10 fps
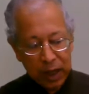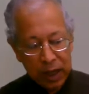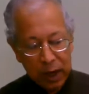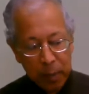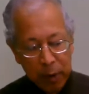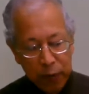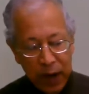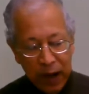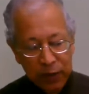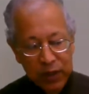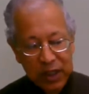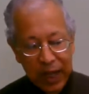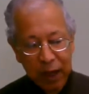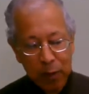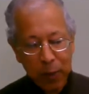Number 5,
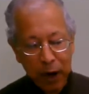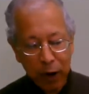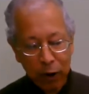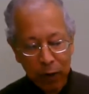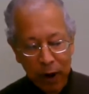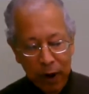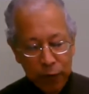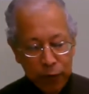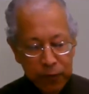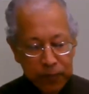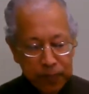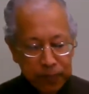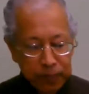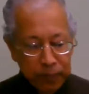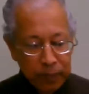second paragraph,
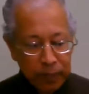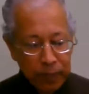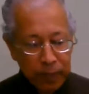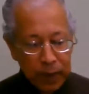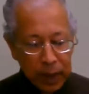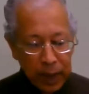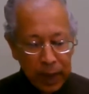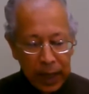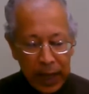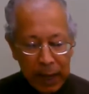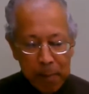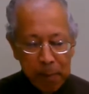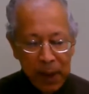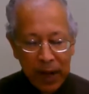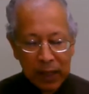
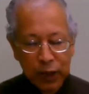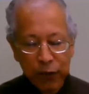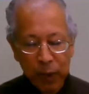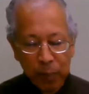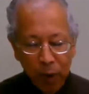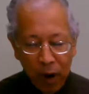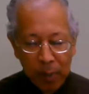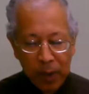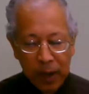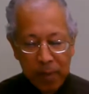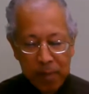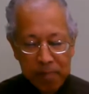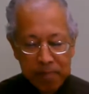impact of the problem